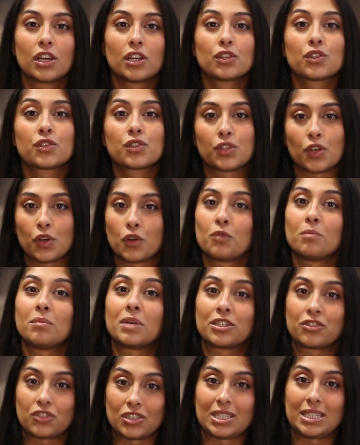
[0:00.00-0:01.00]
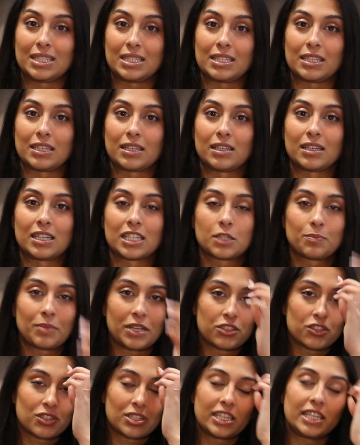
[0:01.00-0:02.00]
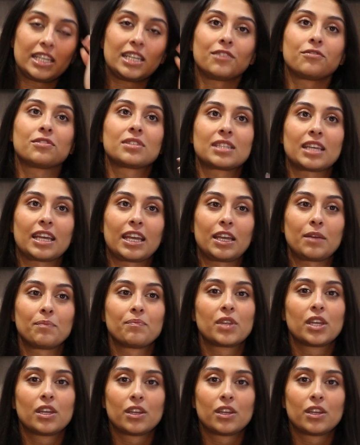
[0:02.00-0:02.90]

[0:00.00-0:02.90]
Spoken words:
so much easier, especially if, say,